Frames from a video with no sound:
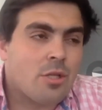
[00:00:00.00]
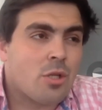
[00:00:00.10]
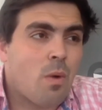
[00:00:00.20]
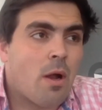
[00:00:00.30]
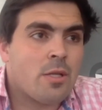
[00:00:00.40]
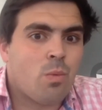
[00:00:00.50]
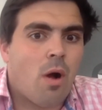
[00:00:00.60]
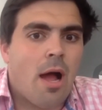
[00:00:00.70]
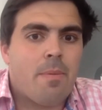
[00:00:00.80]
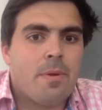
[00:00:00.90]
as well is
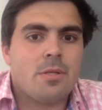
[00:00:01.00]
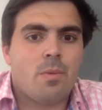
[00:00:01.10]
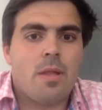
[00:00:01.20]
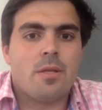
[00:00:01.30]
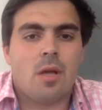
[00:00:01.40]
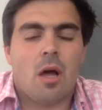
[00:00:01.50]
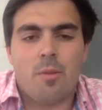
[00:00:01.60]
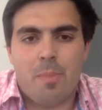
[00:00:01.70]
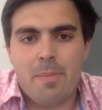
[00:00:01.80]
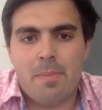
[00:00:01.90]
what happens when there's other
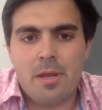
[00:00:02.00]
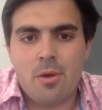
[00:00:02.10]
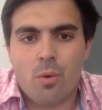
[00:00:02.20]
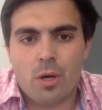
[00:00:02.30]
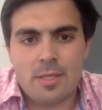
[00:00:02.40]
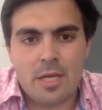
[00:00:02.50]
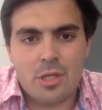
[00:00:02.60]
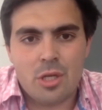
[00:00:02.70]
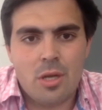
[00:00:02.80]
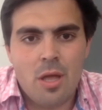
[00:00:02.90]
people in the
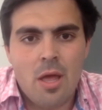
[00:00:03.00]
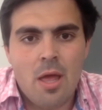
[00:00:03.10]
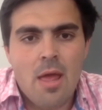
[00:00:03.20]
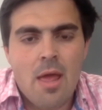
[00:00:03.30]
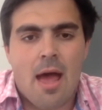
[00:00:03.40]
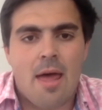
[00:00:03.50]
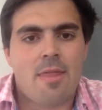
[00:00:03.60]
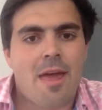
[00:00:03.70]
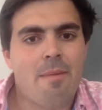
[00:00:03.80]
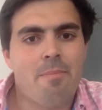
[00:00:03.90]
organization and
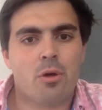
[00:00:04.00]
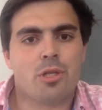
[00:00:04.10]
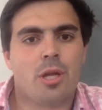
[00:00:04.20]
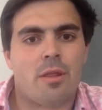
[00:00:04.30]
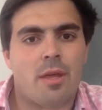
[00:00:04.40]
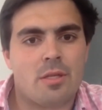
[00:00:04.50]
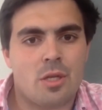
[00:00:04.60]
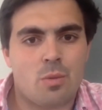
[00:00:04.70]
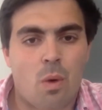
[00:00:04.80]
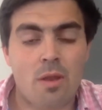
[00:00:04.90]
they're pushing things. So
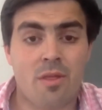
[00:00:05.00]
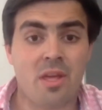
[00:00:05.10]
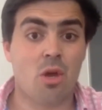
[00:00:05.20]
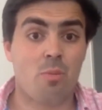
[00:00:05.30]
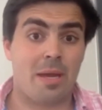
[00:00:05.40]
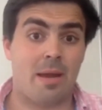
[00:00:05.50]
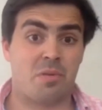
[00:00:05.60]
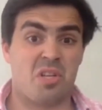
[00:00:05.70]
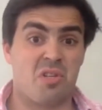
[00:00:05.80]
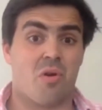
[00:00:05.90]
it's one thing you being able to
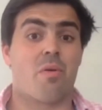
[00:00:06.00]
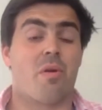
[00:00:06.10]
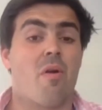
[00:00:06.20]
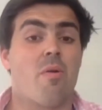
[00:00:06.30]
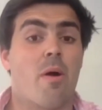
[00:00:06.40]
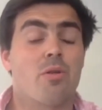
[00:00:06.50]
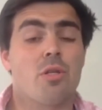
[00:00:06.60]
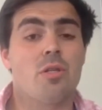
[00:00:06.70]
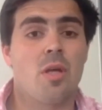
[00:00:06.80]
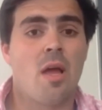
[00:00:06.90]
control your own
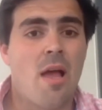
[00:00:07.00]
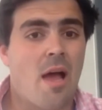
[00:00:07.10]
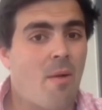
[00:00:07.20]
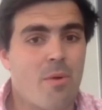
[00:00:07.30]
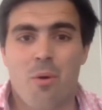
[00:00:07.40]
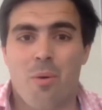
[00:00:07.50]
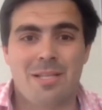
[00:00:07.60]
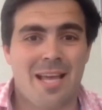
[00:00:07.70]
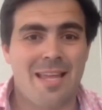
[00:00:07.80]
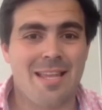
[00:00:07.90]
emotions, and we always
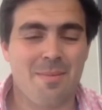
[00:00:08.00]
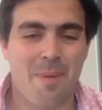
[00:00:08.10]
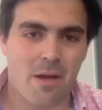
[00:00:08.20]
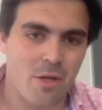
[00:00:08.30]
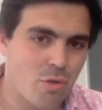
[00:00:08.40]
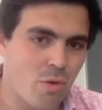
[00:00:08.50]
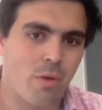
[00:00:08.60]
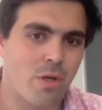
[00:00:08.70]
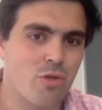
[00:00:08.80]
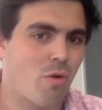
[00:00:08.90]
say this about control
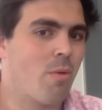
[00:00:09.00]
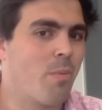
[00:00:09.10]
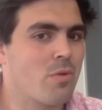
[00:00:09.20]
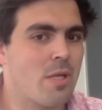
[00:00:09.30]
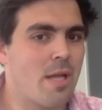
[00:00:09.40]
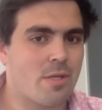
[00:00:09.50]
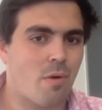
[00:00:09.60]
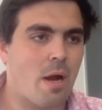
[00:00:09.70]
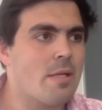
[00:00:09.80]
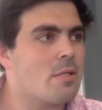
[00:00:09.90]
the controllables, and that's
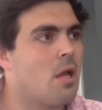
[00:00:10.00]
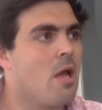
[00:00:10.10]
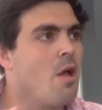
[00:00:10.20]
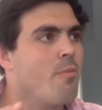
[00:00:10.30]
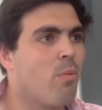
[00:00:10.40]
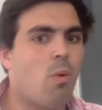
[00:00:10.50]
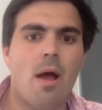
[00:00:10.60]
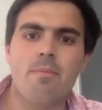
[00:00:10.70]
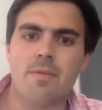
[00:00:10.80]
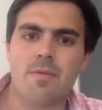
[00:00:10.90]
great. But what
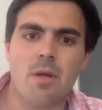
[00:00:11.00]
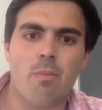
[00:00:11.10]
happens if someone